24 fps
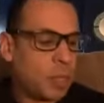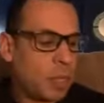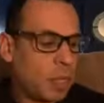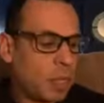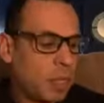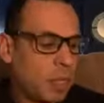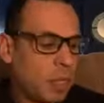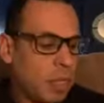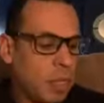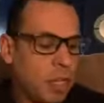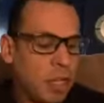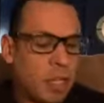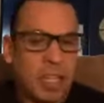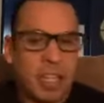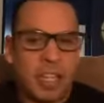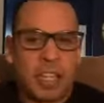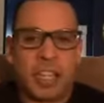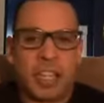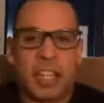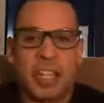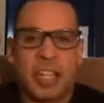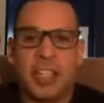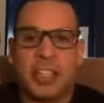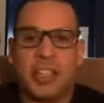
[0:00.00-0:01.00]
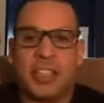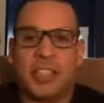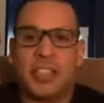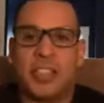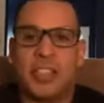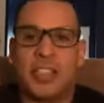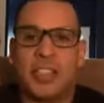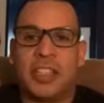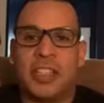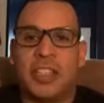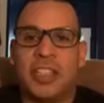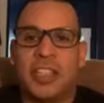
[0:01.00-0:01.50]
because the
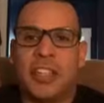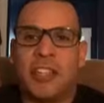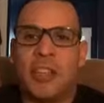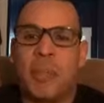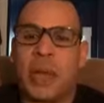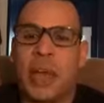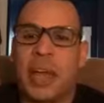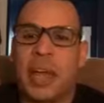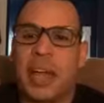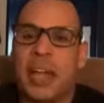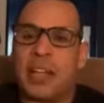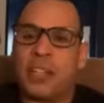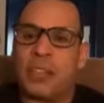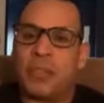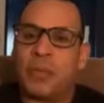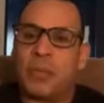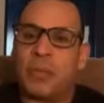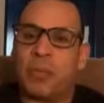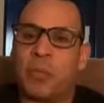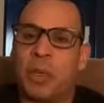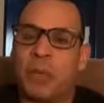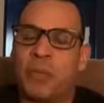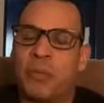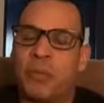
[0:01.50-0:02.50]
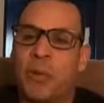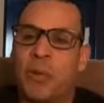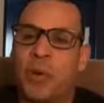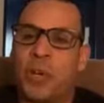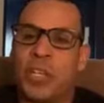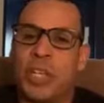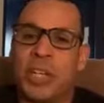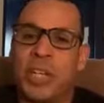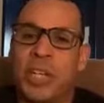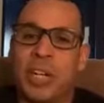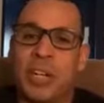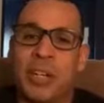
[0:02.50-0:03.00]
past, what, four years,
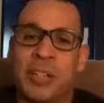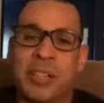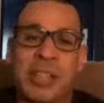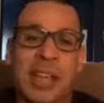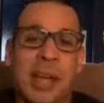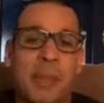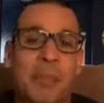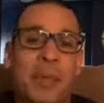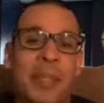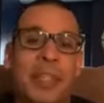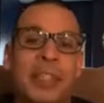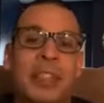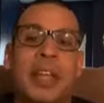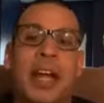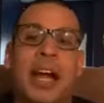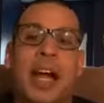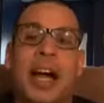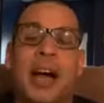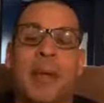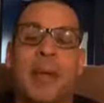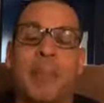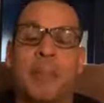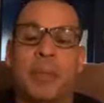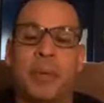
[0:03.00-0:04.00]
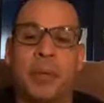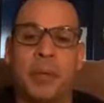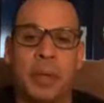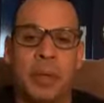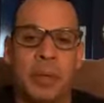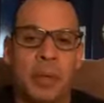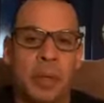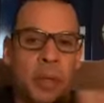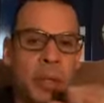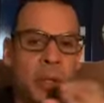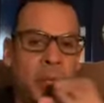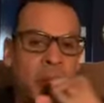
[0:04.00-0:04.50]
I've been top
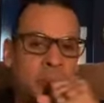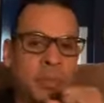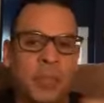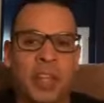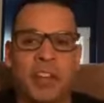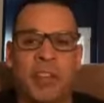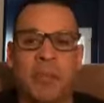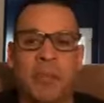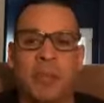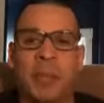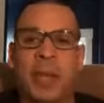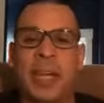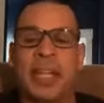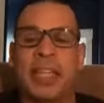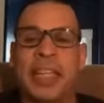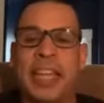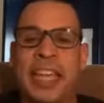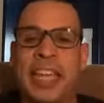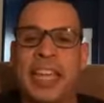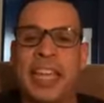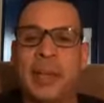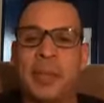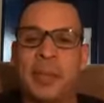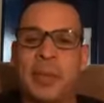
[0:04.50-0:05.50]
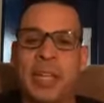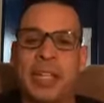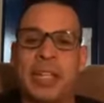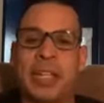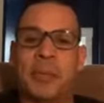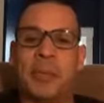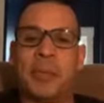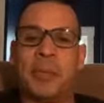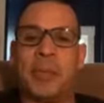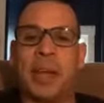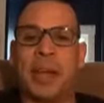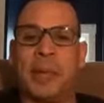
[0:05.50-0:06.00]
of my game, like in my
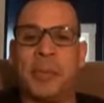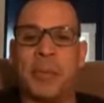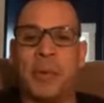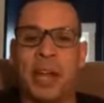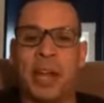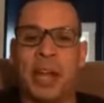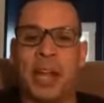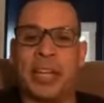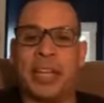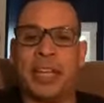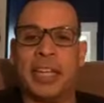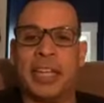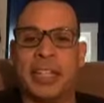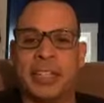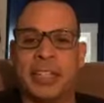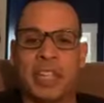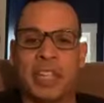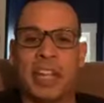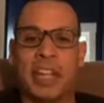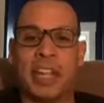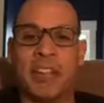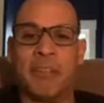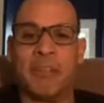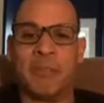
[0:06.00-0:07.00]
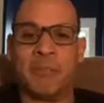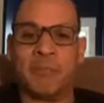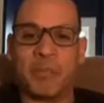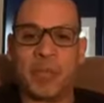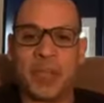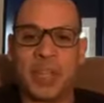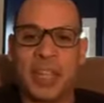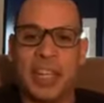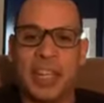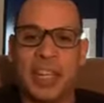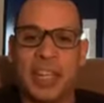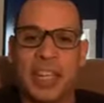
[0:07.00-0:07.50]
bracket and stuff.
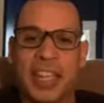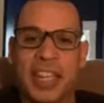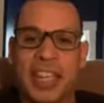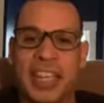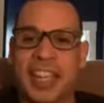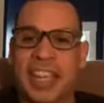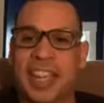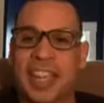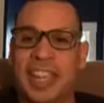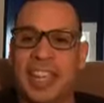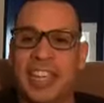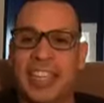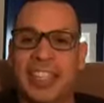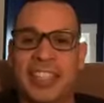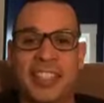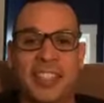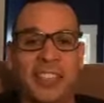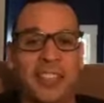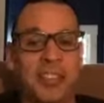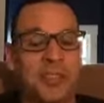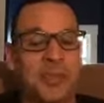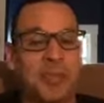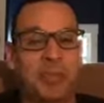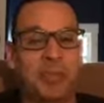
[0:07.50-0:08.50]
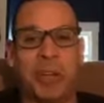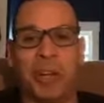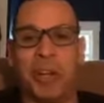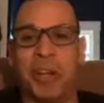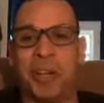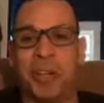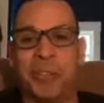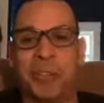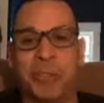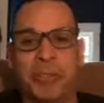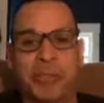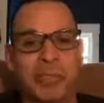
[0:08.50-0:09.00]
And bro,
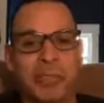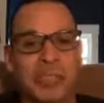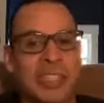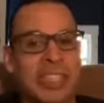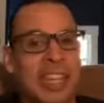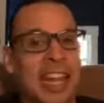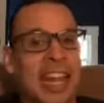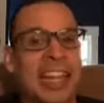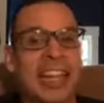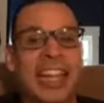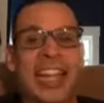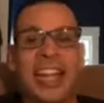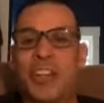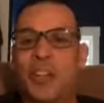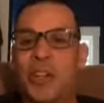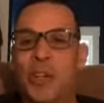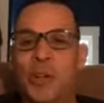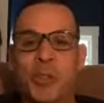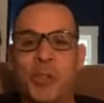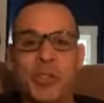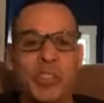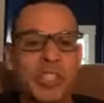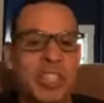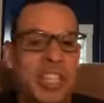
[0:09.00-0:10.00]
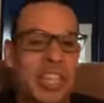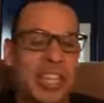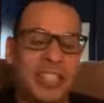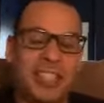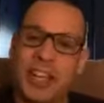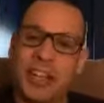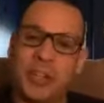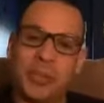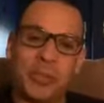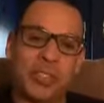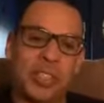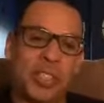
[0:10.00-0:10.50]
I got no state titles this
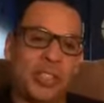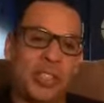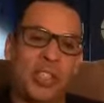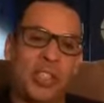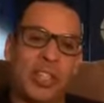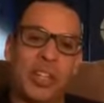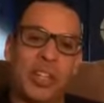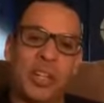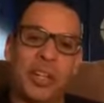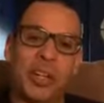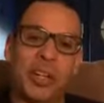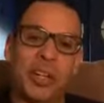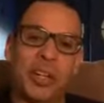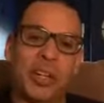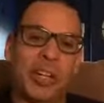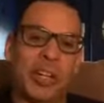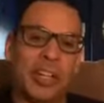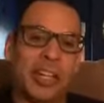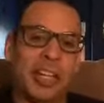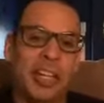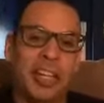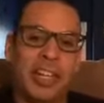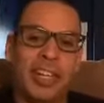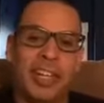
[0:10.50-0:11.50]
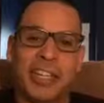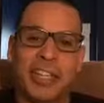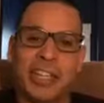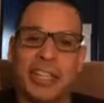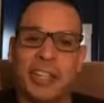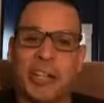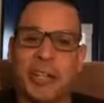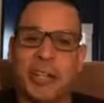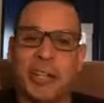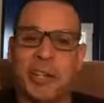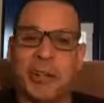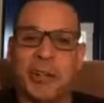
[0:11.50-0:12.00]
year. You know, I,
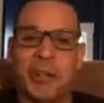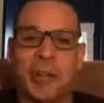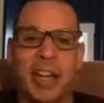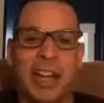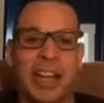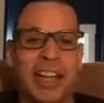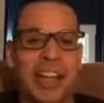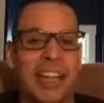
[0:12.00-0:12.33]
I,